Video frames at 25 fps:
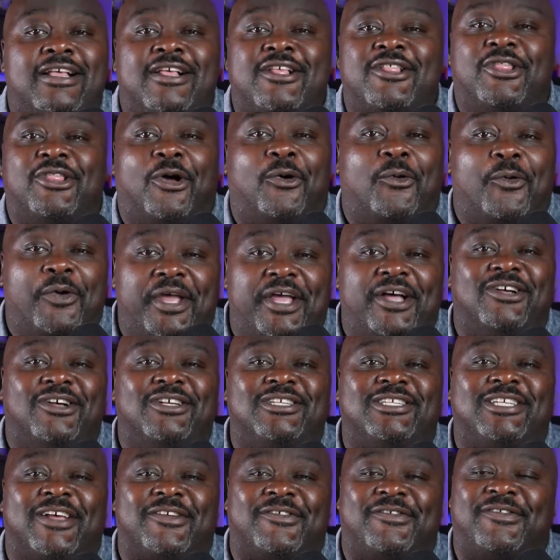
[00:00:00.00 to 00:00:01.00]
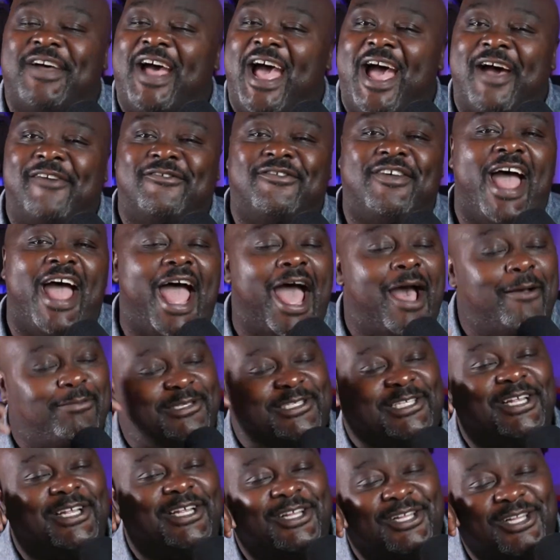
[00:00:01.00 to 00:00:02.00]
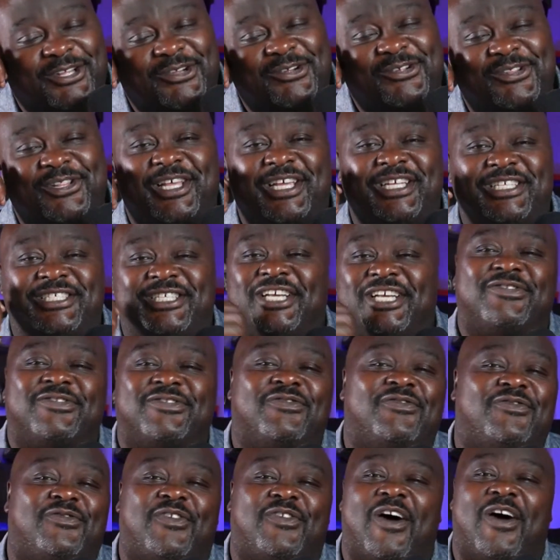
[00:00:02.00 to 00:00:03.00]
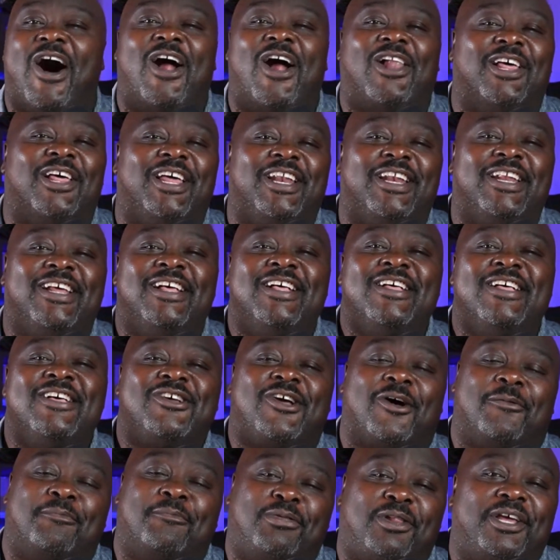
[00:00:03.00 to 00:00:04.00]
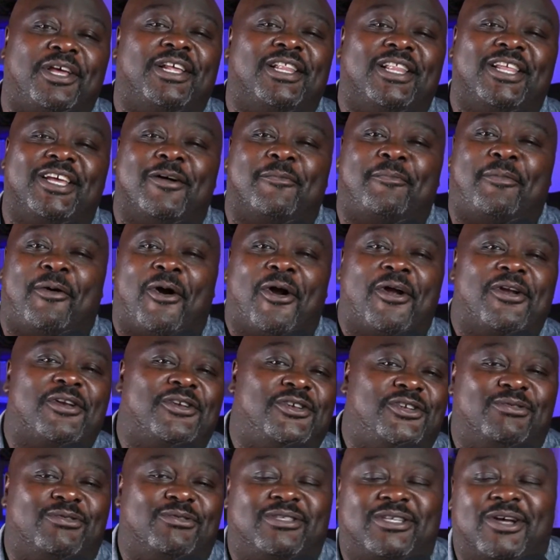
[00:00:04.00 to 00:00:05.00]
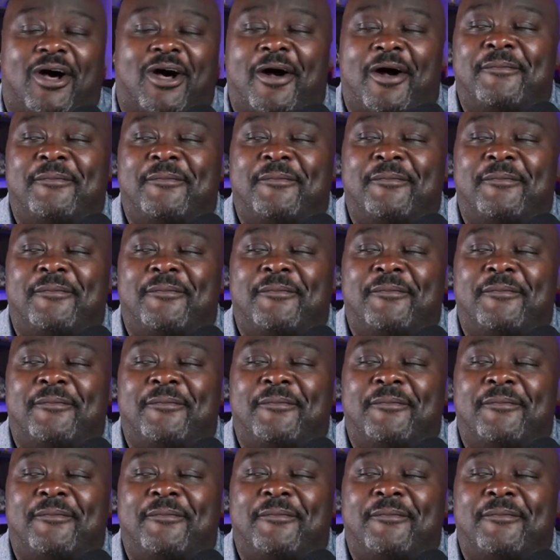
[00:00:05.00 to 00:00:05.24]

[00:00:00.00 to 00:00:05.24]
The wheels have absolutely just fallen completely apart in Utah.